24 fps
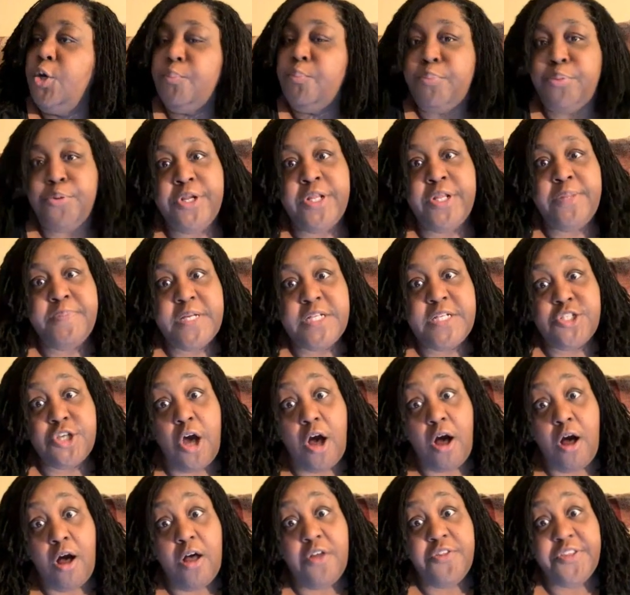pretty much
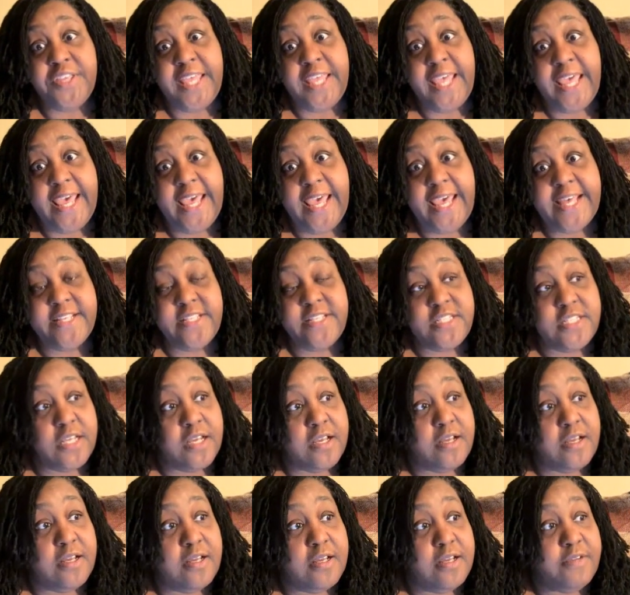all the cast
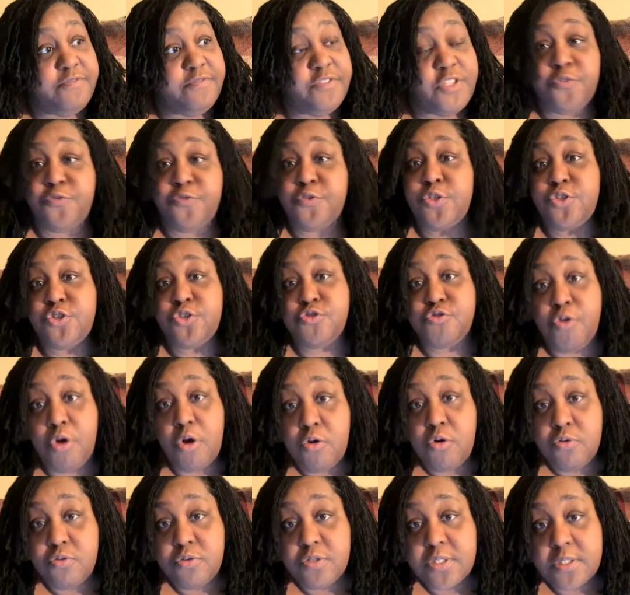of Different
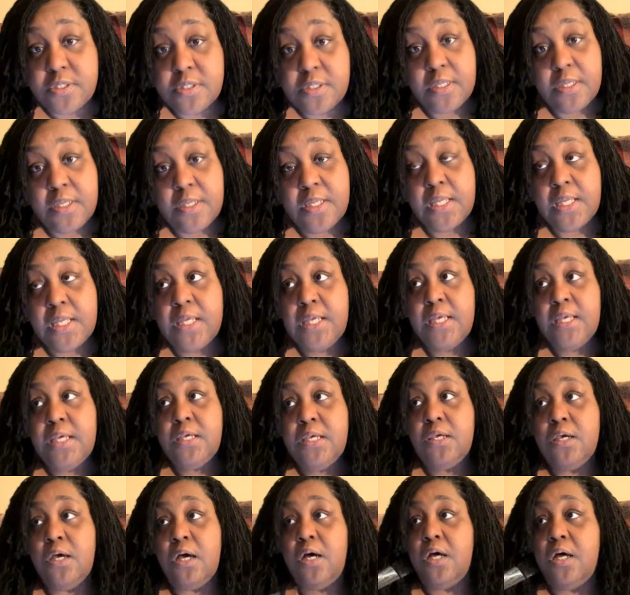Strokes,
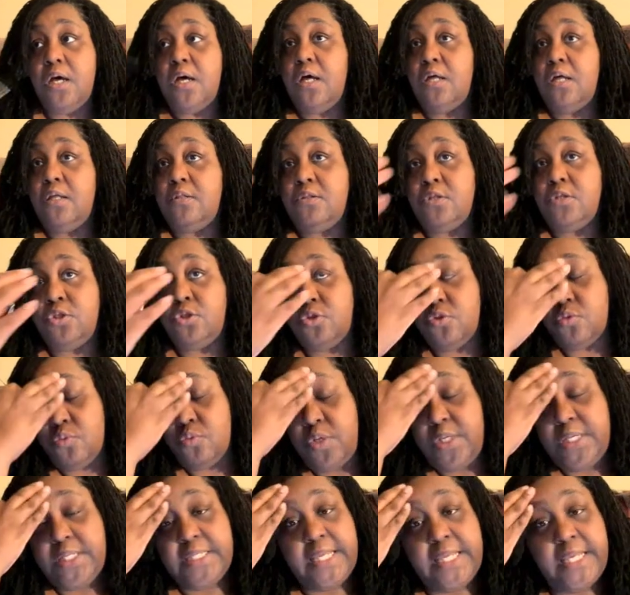the
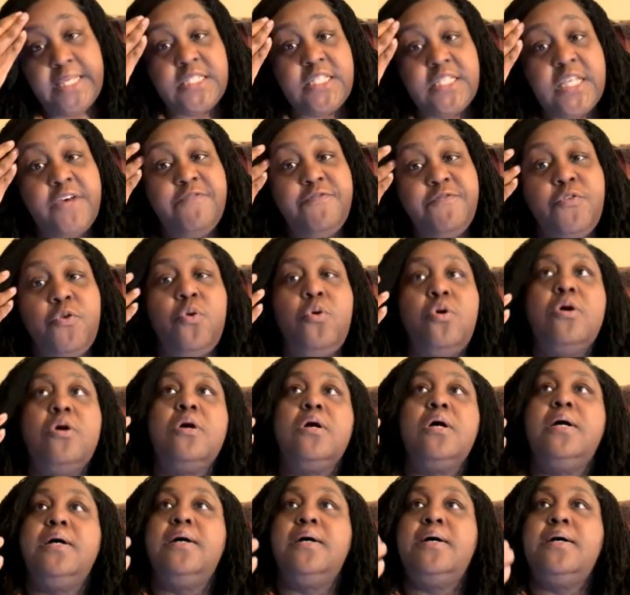three except for
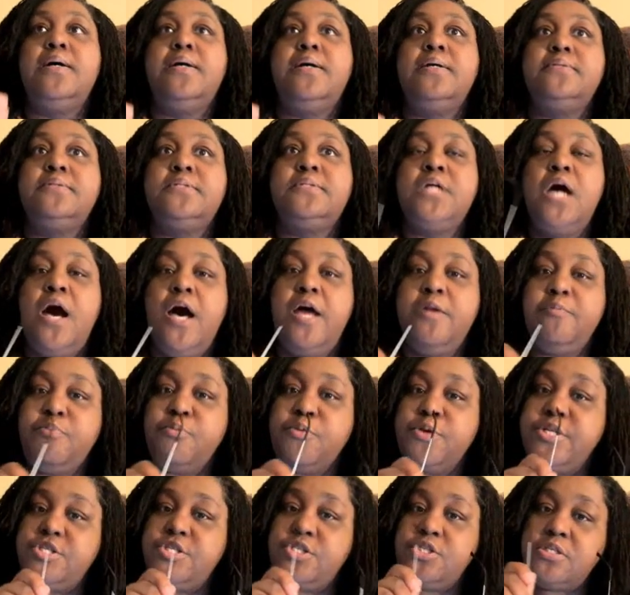Todd
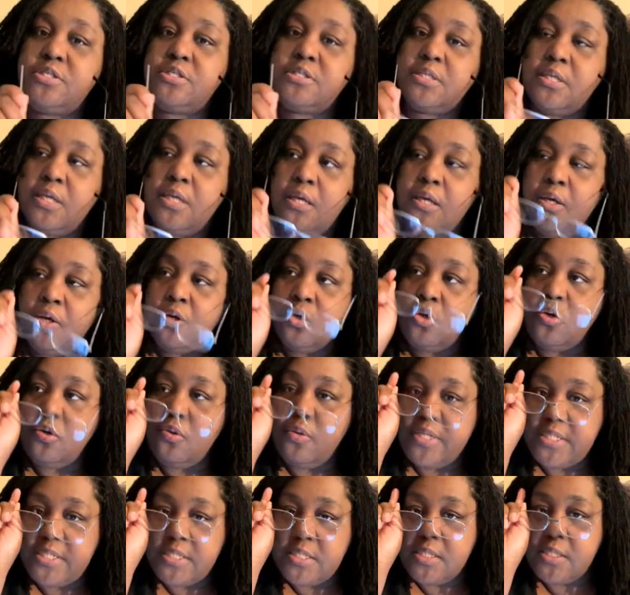Bridges, who
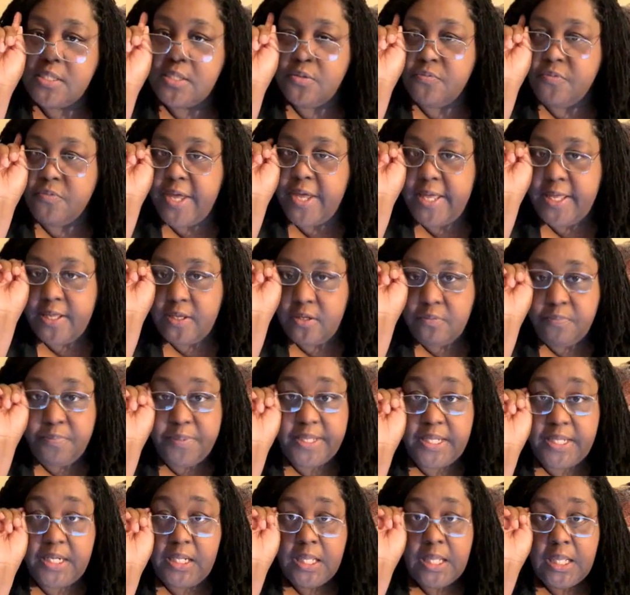is still around,
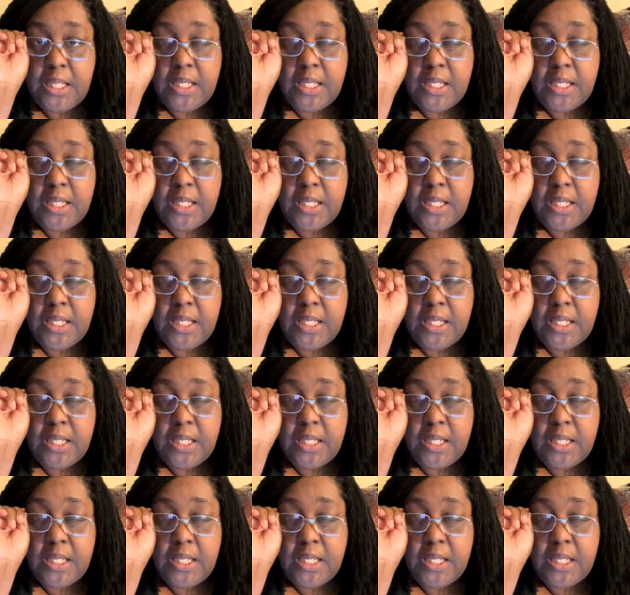but